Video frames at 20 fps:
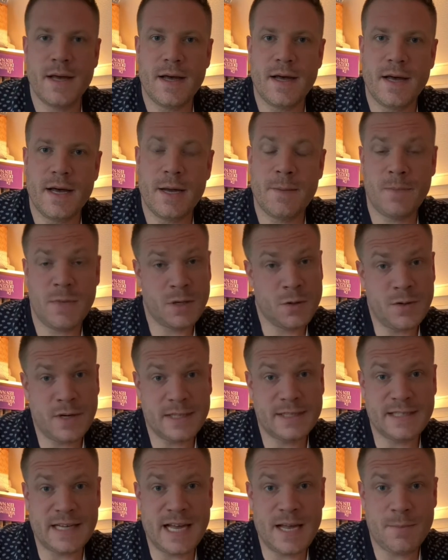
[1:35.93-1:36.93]
A good
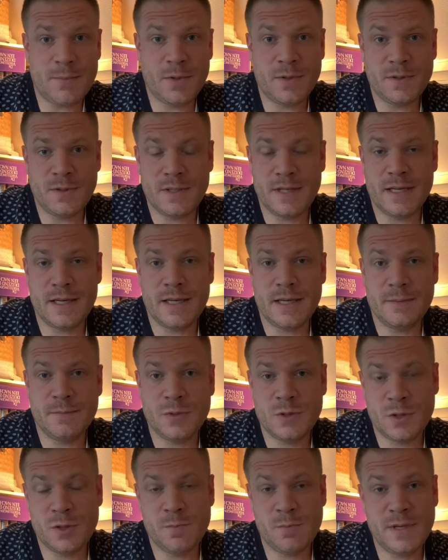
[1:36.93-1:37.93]
example
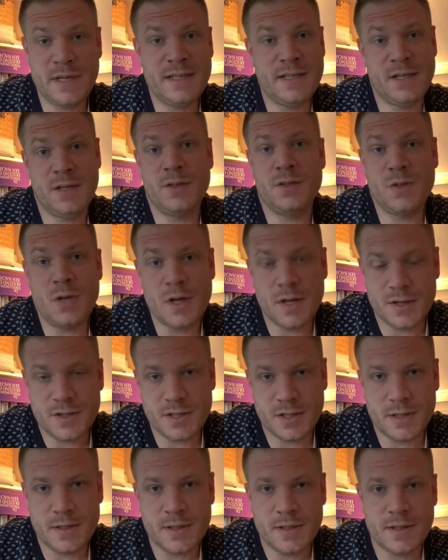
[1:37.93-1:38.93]
could be
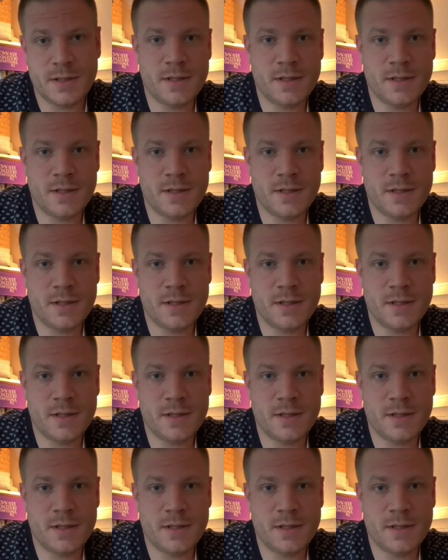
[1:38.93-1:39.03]
deontology.